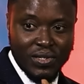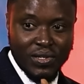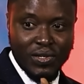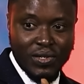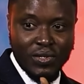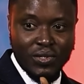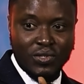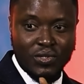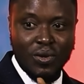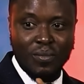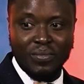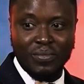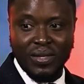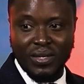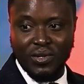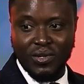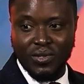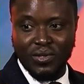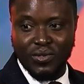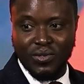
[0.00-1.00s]
something
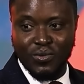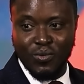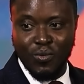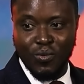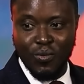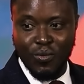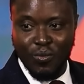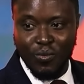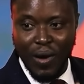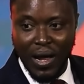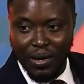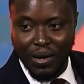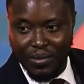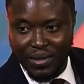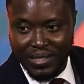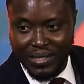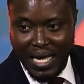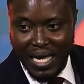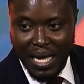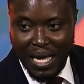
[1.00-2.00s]
just to while away
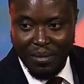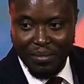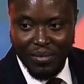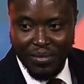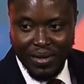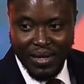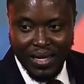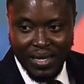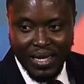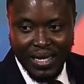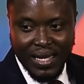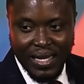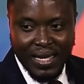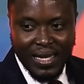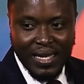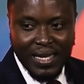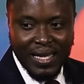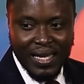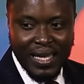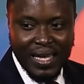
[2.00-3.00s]
time.
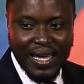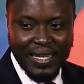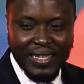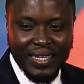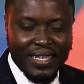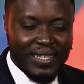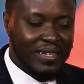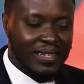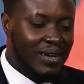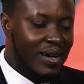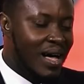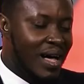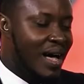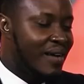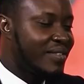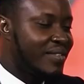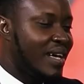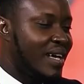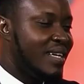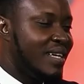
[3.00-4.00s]
And then
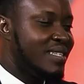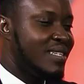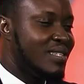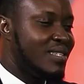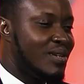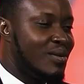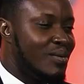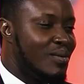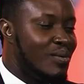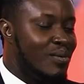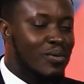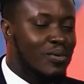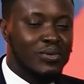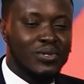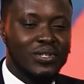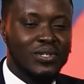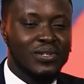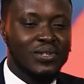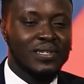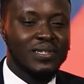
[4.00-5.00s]
after eating, say, oh
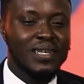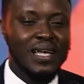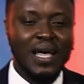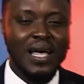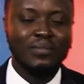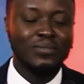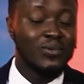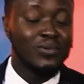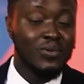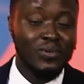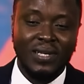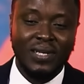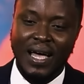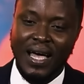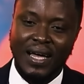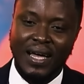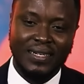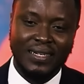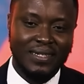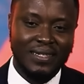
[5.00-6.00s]
Jesus, I'm so
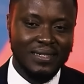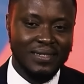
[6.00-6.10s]
tired.